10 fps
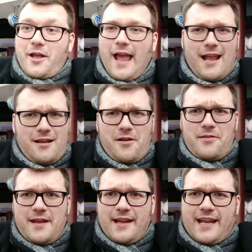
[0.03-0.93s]
Hello
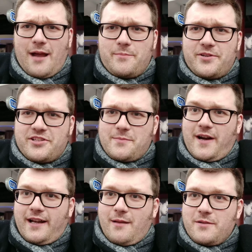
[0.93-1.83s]
there, campers.
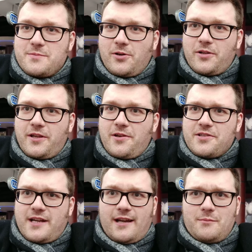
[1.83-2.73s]
My name is Paul
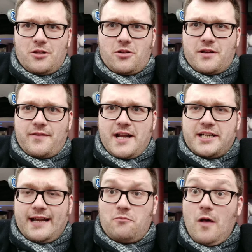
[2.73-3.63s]
Hughes. I am the Lord of
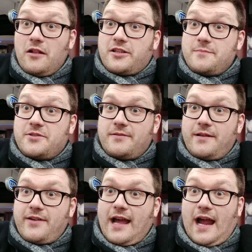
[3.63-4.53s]
Leisure, and welcome to
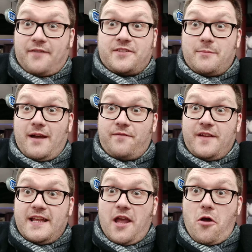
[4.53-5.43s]
another Aftermath
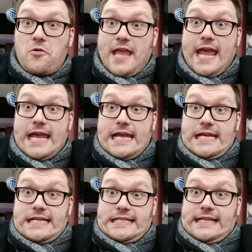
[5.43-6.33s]
video.
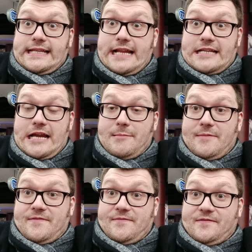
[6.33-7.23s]
Yes, it's that time
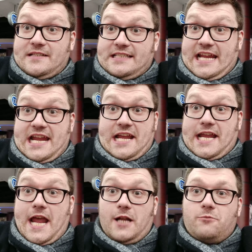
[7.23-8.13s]
of day
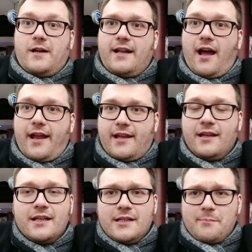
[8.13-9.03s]
again when I
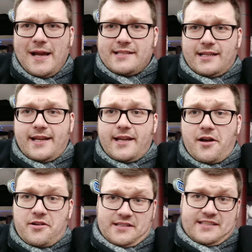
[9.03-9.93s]
basically
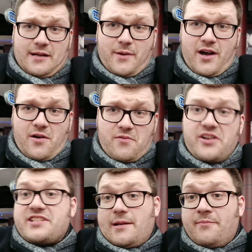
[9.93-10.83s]
go to the cinema,
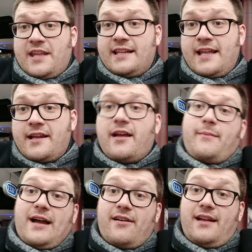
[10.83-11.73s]
watch something, then come
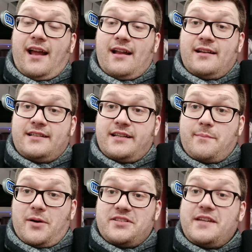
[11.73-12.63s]
out and
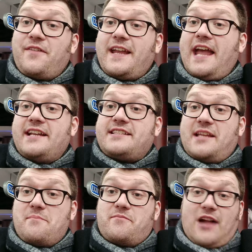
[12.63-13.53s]
pontificate
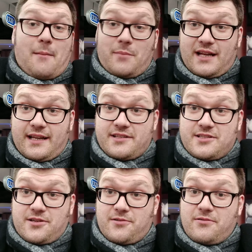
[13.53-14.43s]
some ramblings
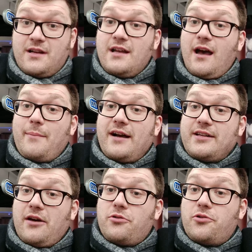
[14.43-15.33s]
to you about
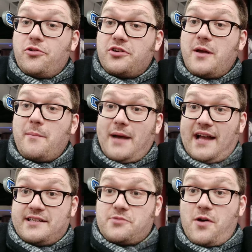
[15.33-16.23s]
how good,
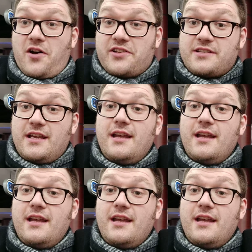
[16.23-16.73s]
bad it was.